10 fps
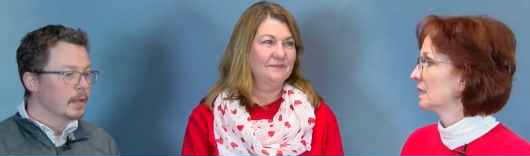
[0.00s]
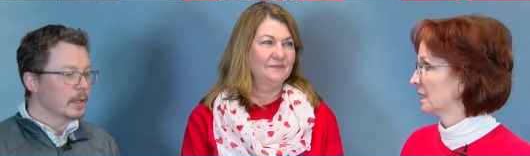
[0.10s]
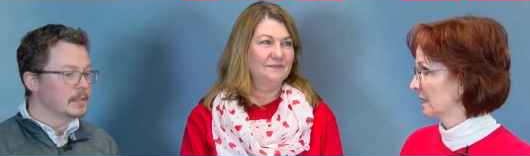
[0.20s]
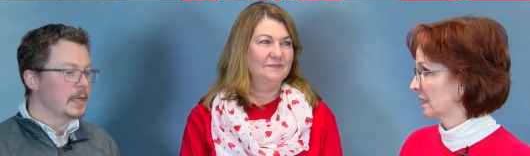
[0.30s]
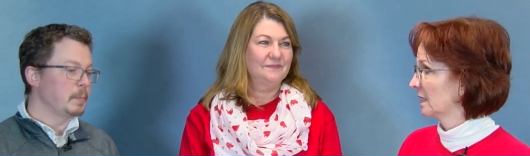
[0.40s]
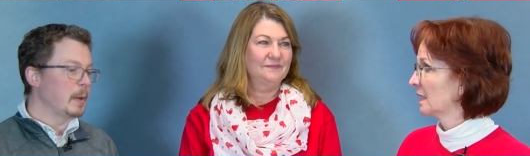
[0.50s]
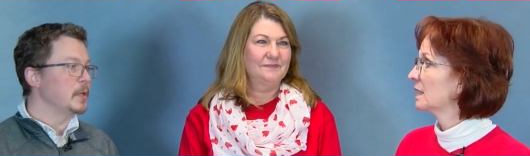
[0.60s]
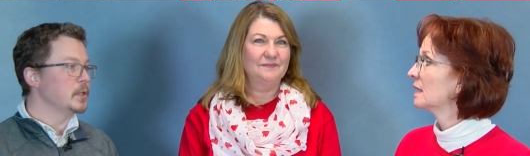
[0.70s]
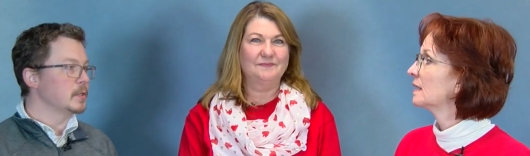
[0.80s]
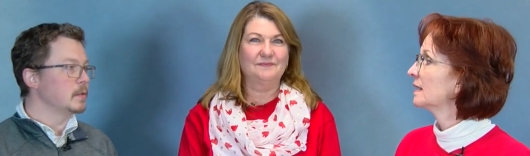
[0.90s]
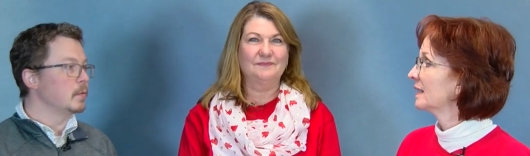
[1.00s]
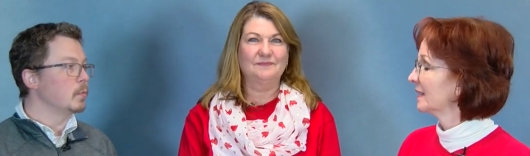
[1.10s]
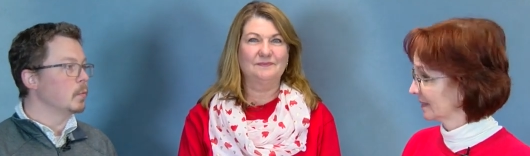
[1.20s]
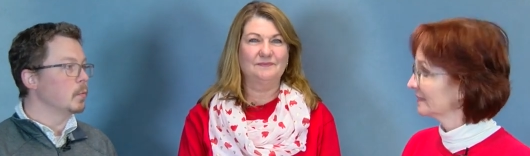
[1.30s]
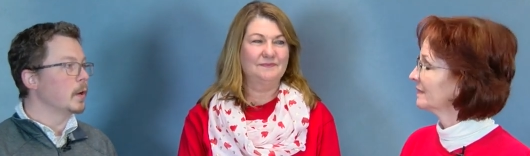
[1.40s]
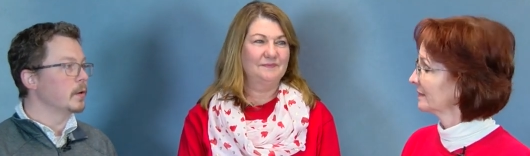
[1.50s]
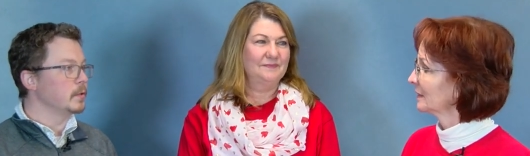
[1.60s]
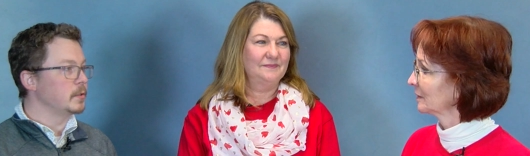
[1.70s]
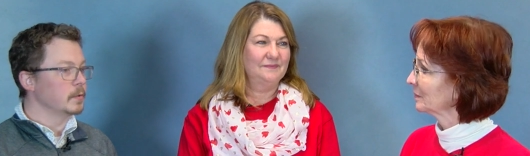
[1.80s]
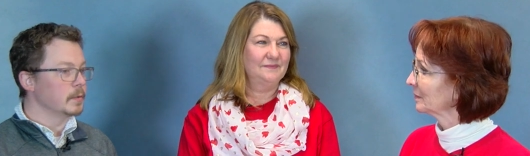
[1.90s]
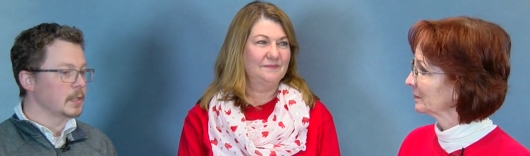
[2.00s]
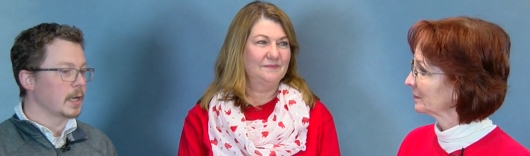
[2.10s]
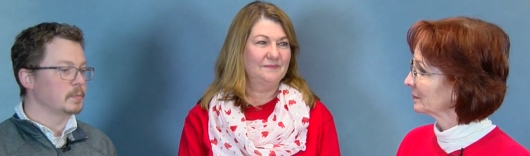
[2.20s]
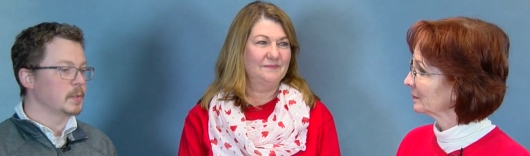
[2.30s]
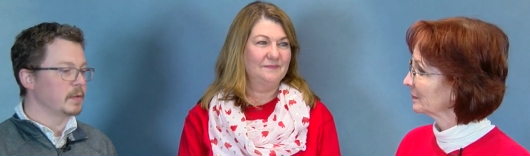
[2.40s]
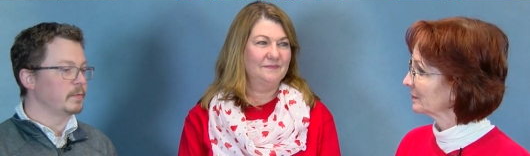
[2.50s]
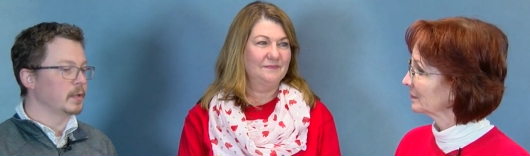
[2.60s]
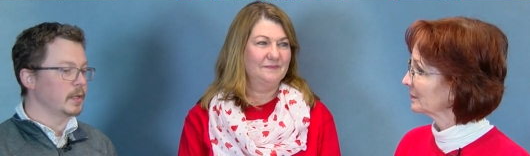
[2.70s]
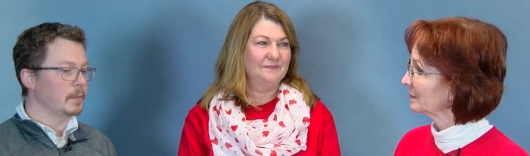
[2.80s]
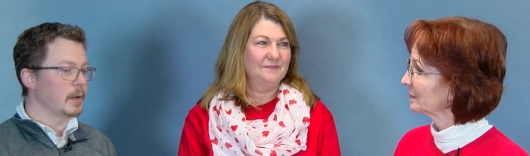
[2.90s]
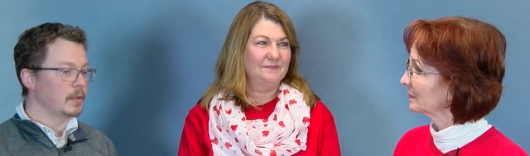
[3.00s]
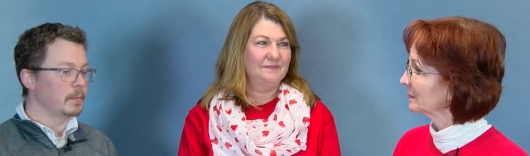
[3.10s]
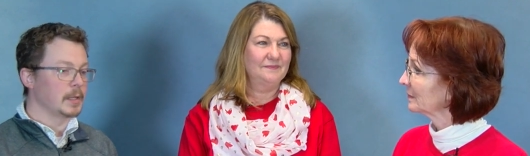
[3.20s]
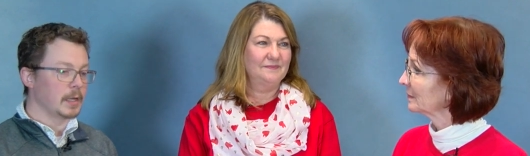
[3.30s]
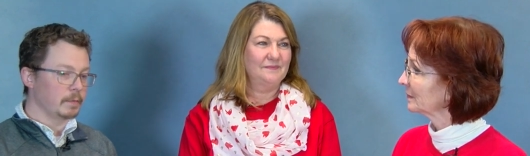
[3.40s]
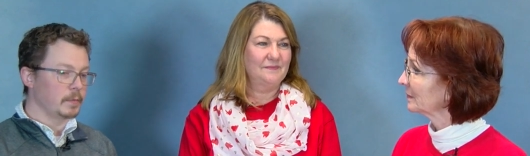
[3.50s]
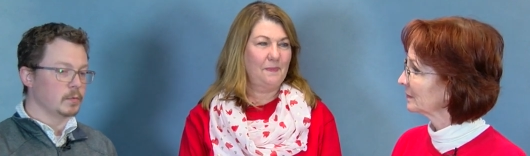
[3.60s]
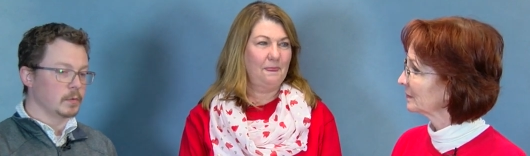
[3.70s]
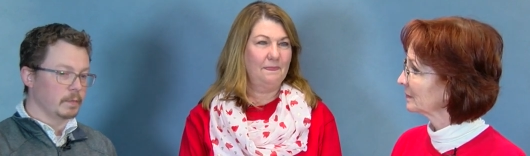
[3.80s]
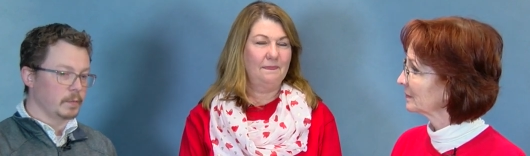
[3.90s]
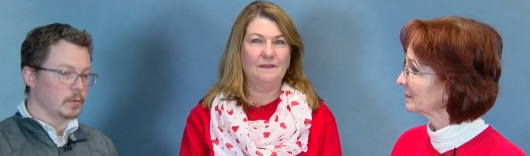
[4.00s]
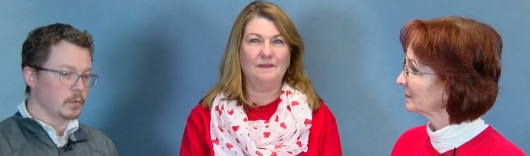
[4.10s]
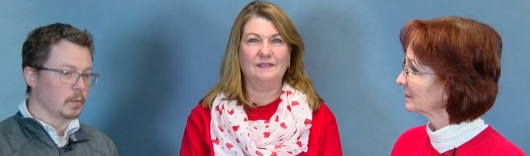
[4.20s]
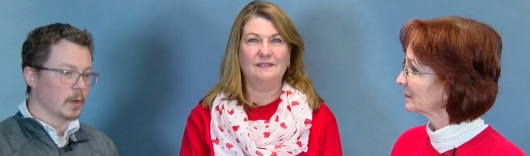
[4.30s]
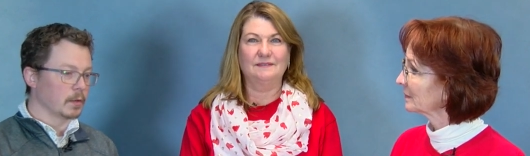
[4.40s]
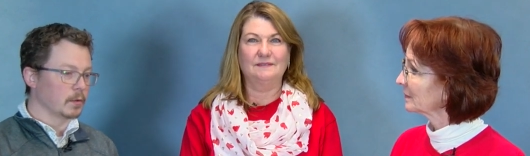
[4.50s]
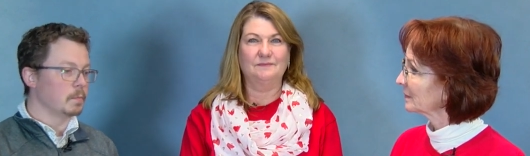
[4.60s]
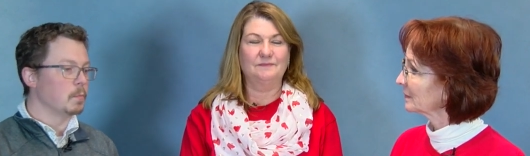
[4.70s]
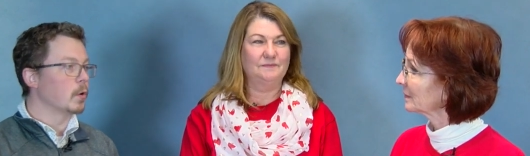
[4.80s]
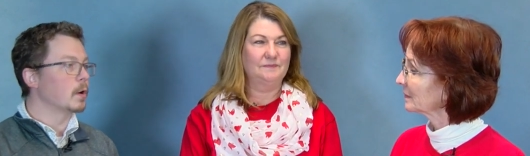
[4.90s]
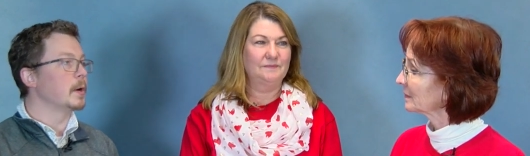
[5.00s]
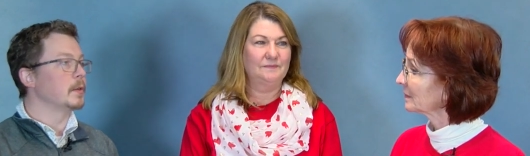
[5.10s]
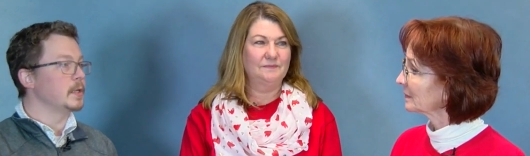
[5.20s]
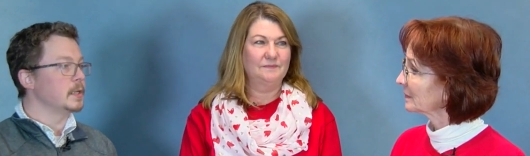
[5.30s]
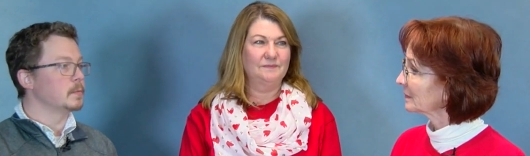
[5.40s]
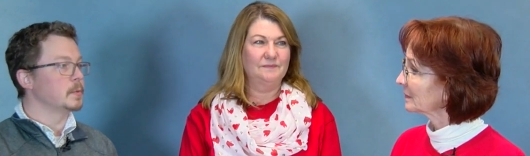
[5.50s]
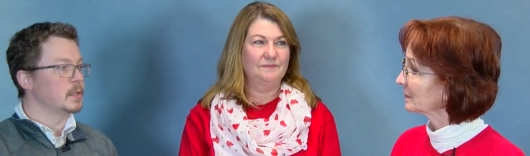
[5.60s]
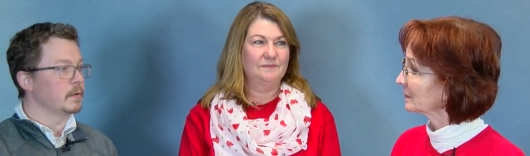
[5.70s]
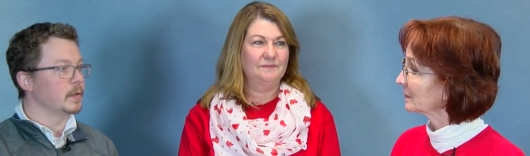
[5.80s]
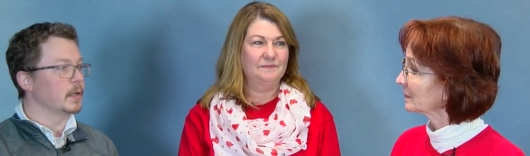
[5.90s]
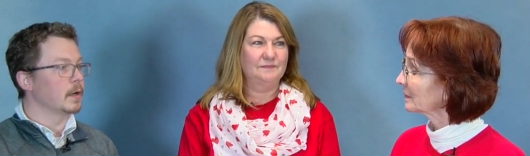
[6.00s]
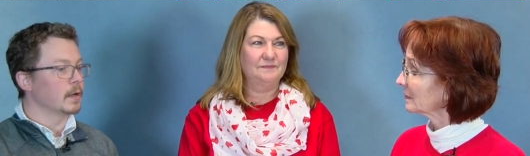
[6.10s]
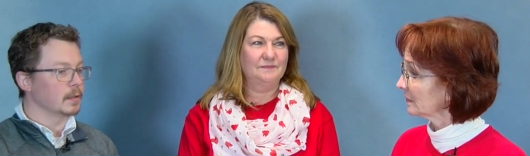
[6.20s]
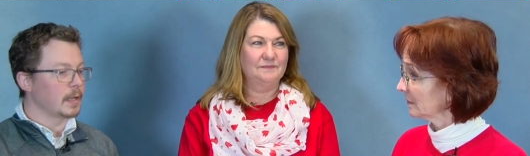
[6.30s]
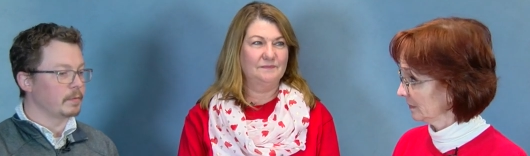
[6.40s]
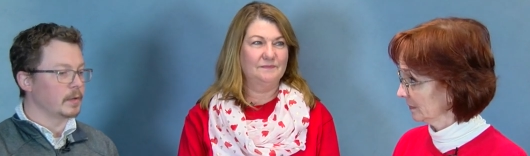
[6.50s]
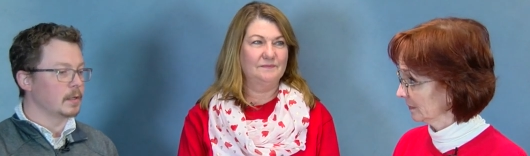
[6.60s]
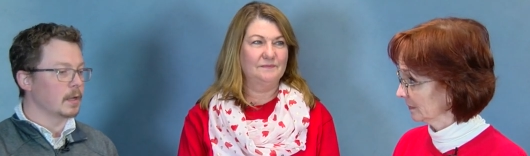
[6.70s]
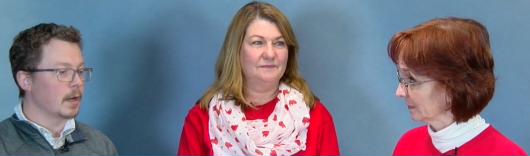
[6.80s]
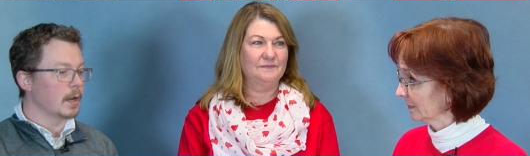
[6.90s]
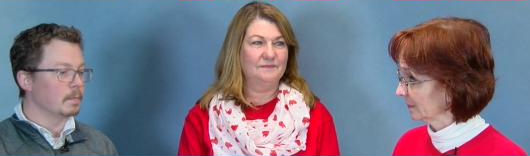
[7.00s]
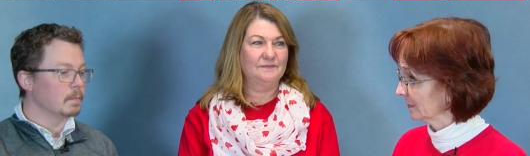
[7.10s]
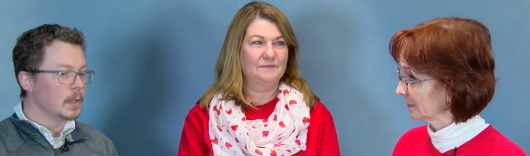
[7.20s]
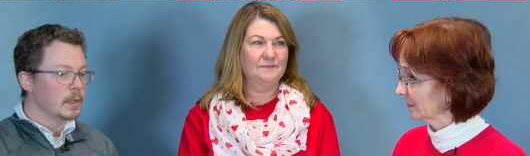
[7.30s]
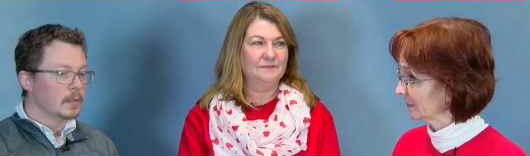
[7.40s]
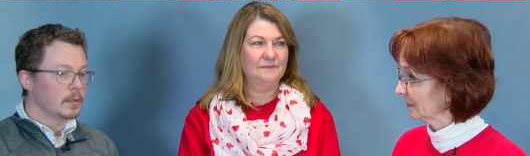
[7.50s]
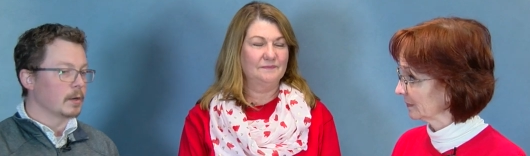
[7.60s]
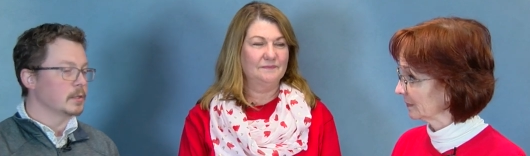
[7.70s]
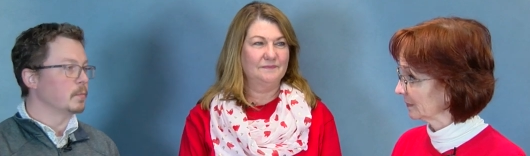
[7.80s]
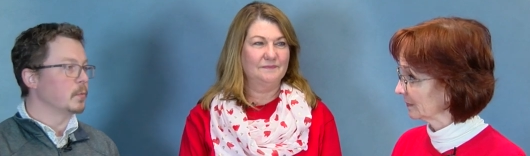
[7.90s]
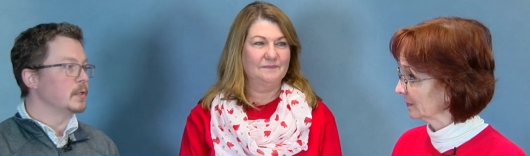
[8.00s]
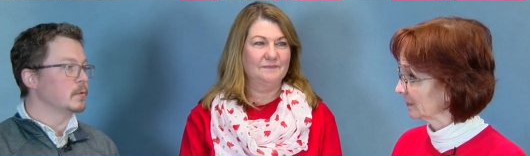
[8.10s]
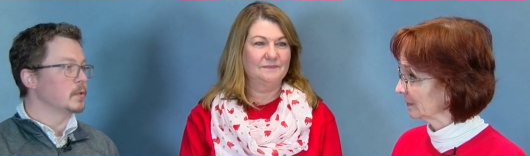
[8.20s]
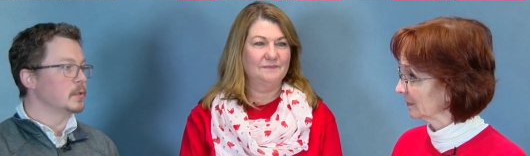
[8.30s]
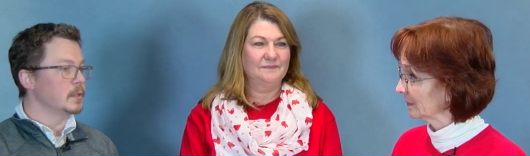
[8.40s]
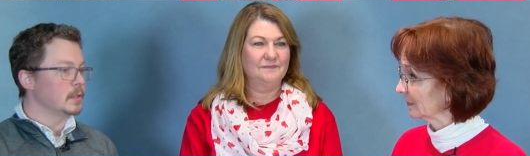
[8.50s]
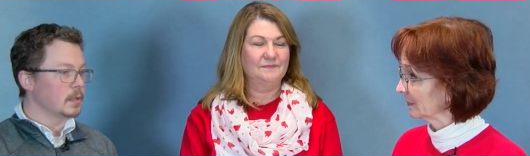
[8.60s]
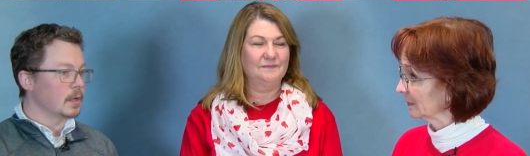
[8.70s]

Speaker 1: Let's take maybe just one or two and talk specifically about them. And then if you if you do want to learn more about these specific 11, um, there are some resources